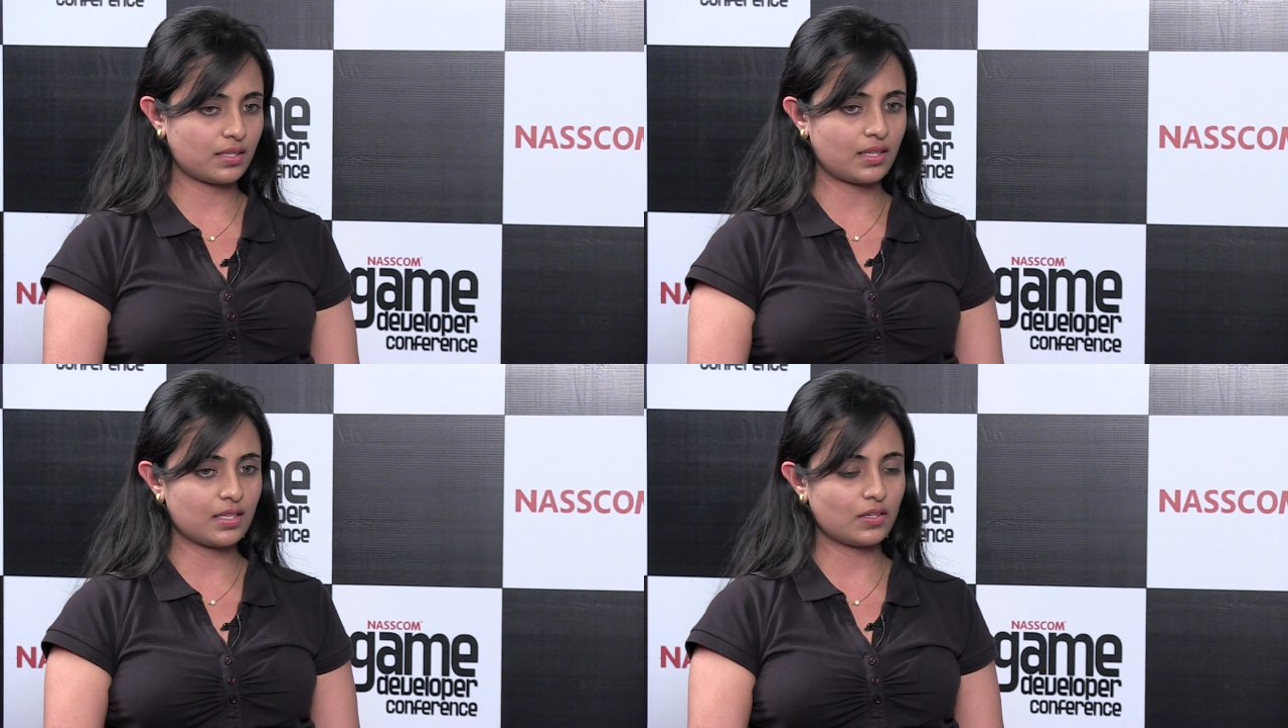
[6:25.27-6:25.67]

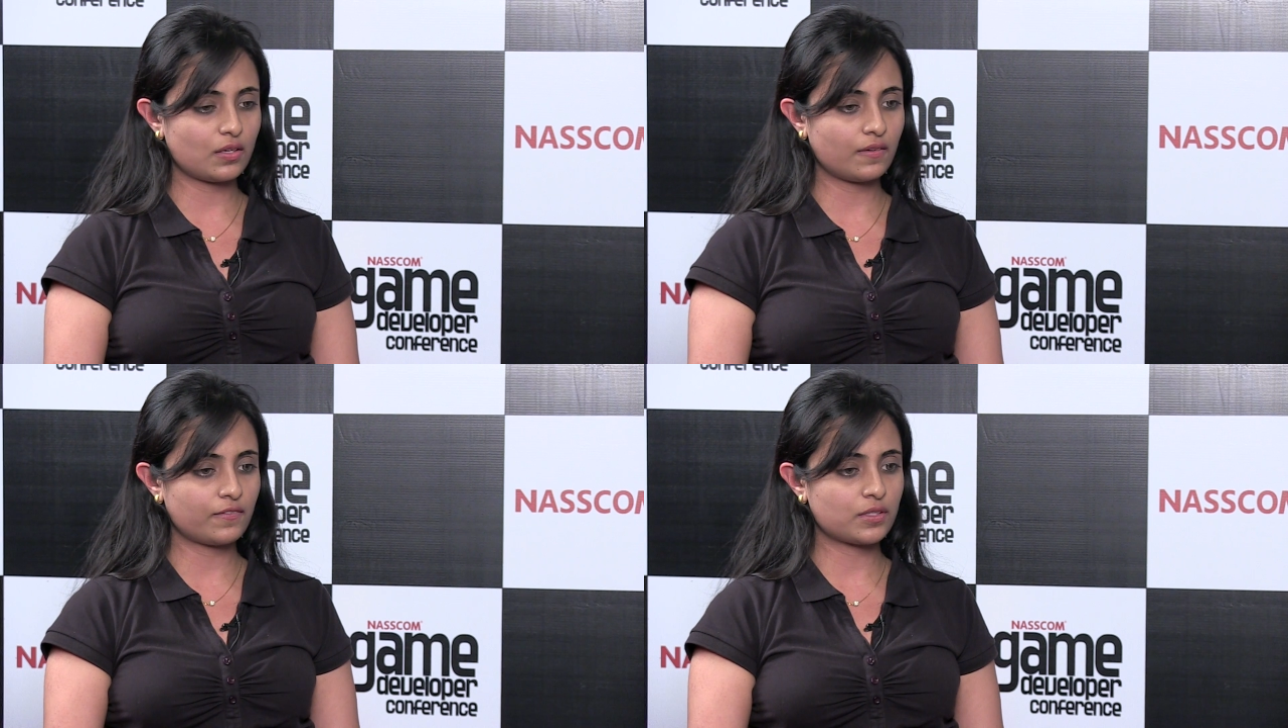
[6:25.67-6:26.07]
they sort
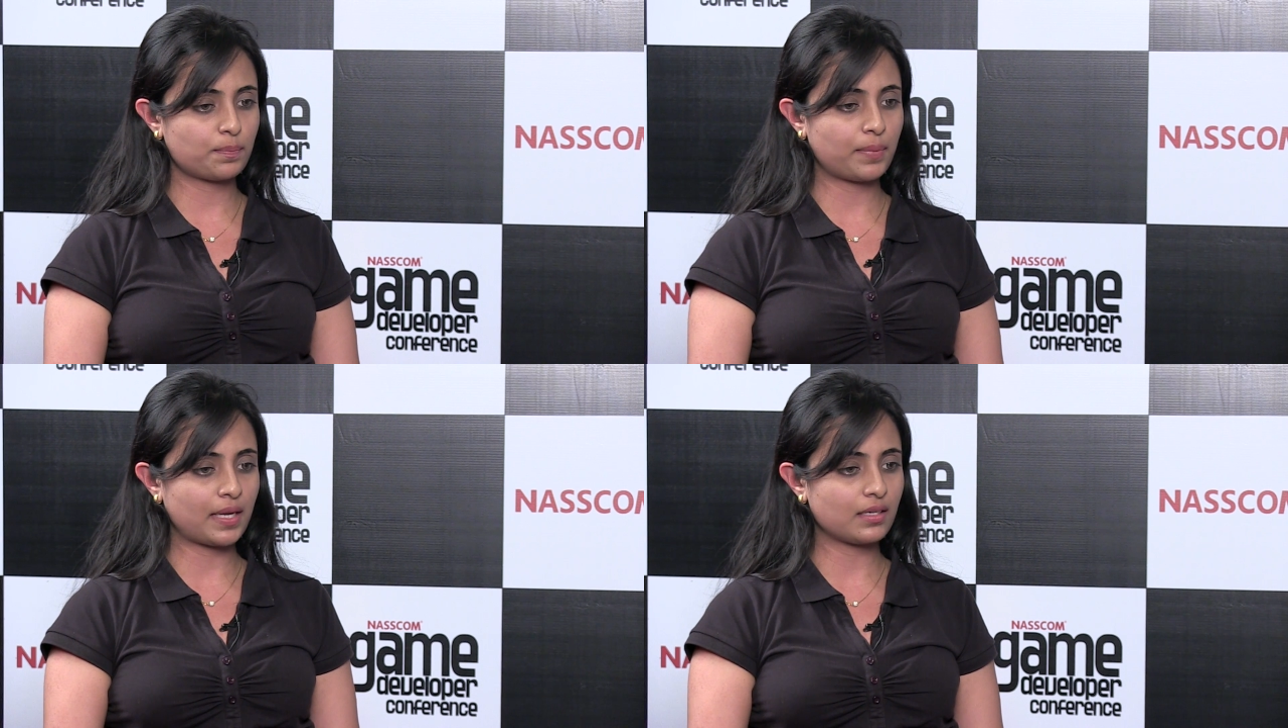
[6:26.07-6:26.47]
of
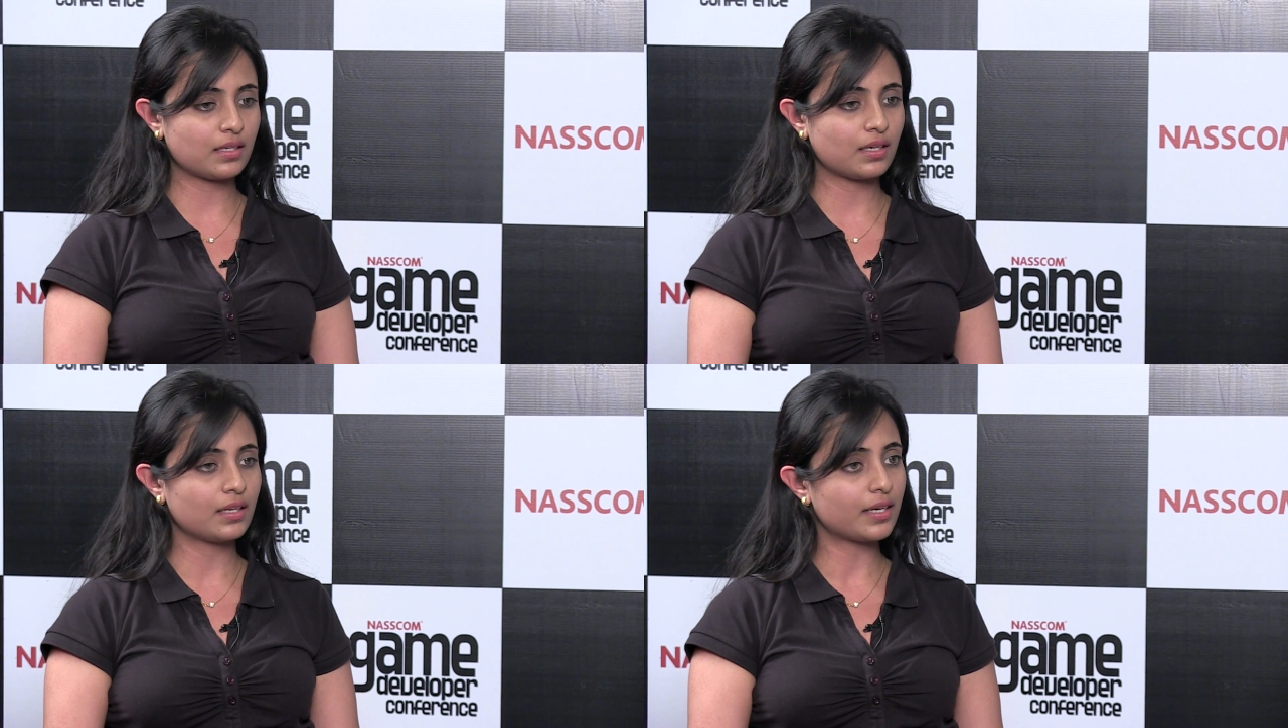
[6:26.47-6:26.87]
spend
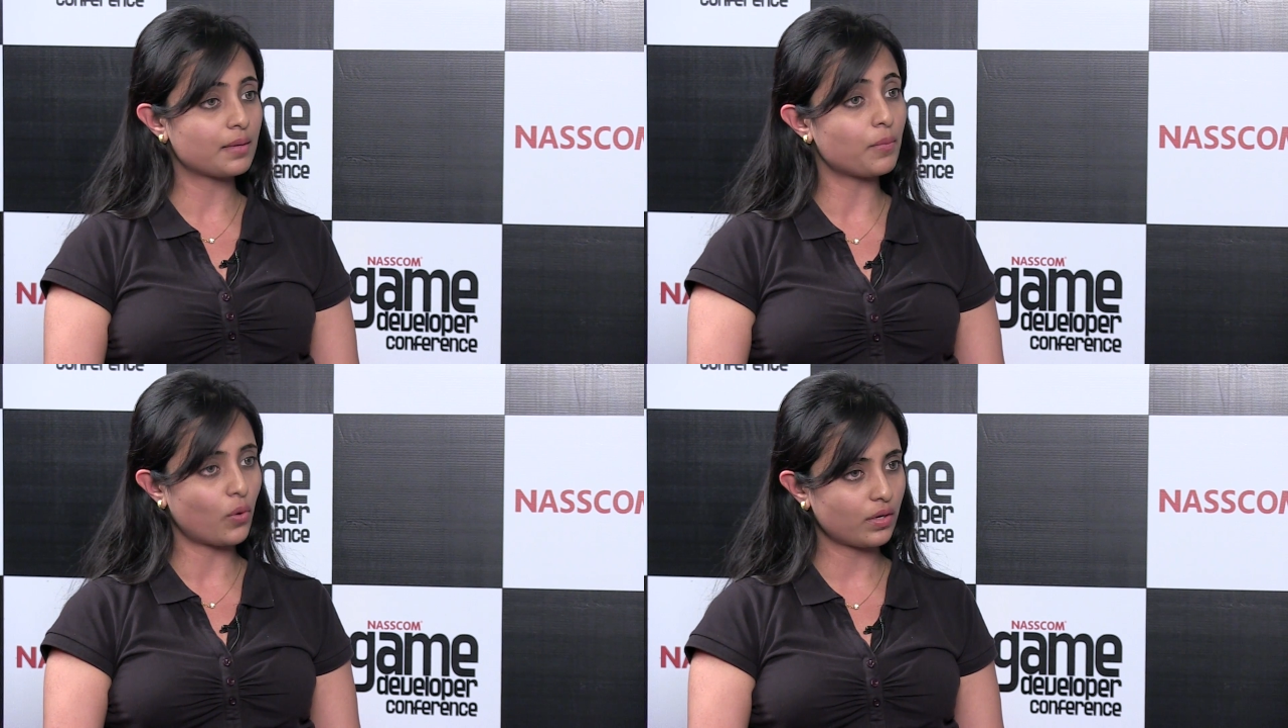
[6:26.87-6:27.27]
a little
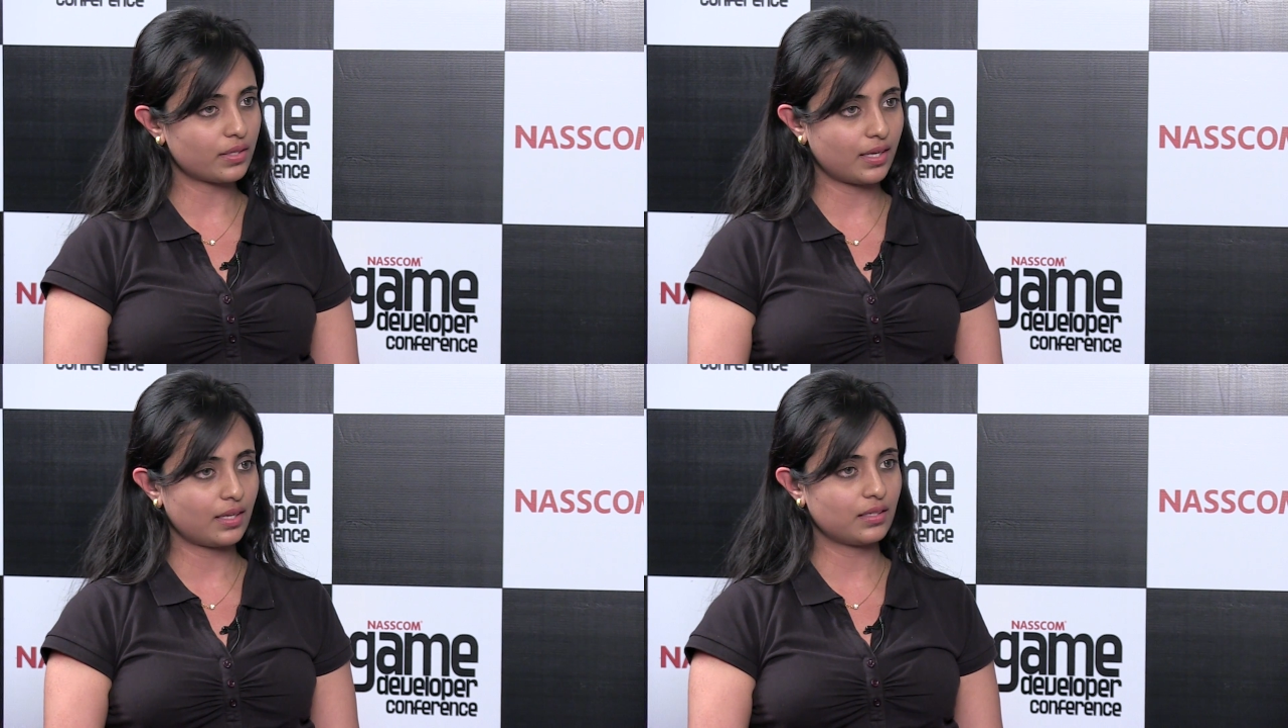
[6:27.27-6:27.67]
more
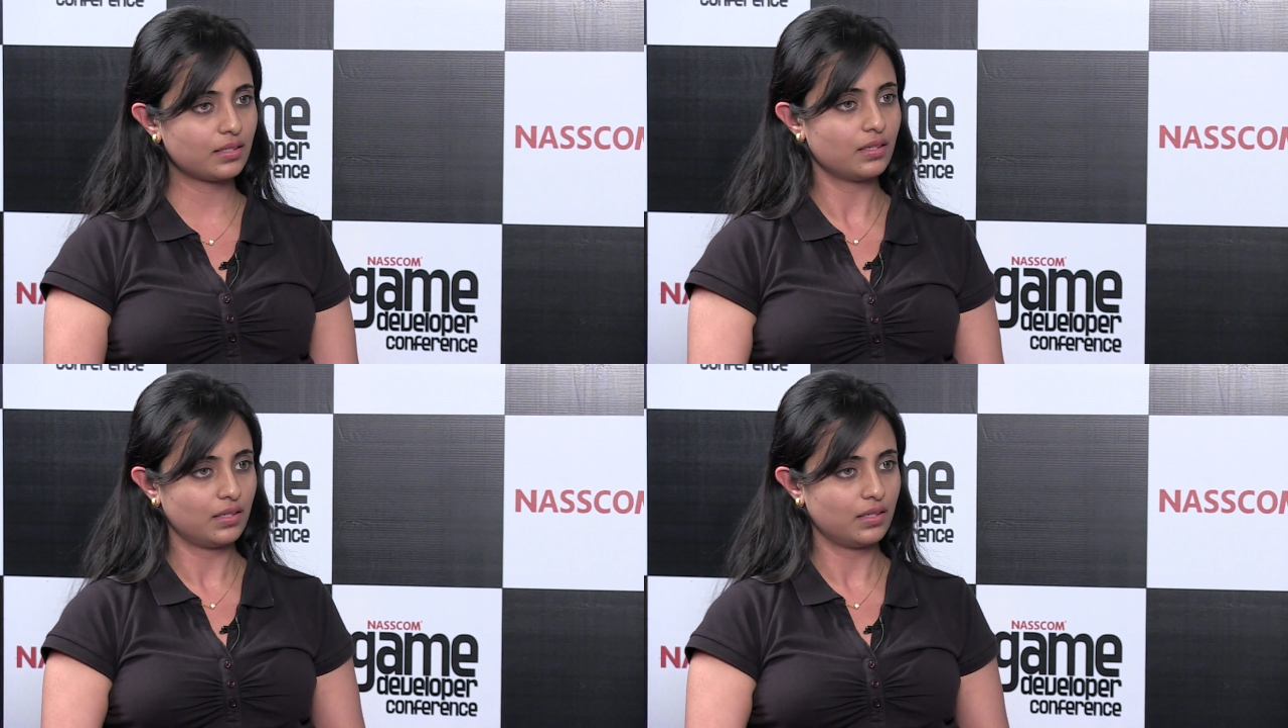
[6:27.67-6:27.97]
than